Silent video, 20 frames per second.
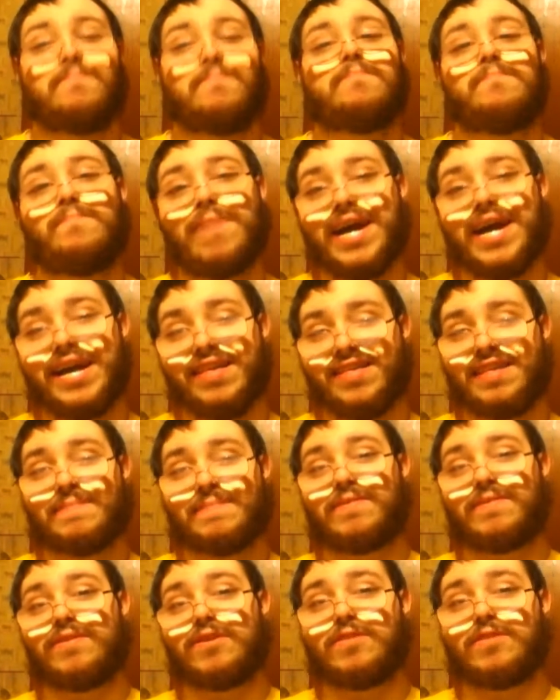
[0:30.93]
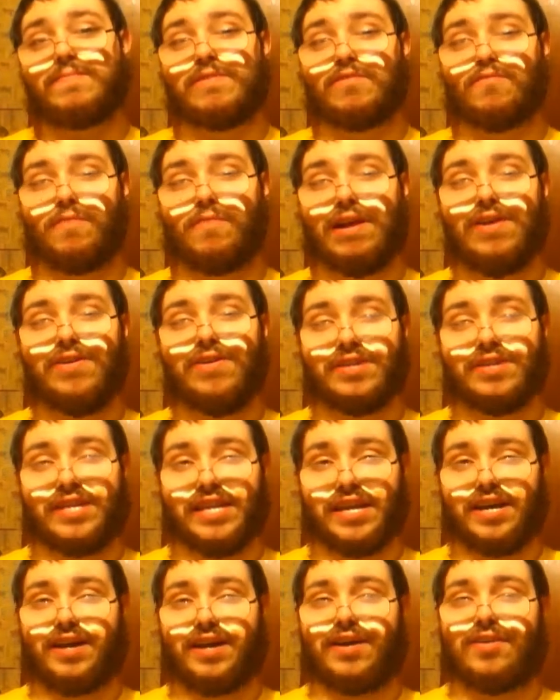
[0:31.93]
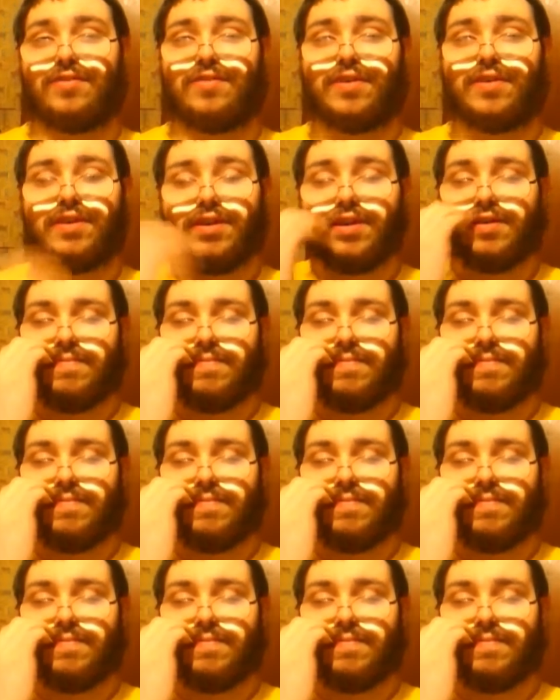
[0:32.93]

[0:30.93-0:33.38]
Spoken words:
may seem a little bit weird to y'all,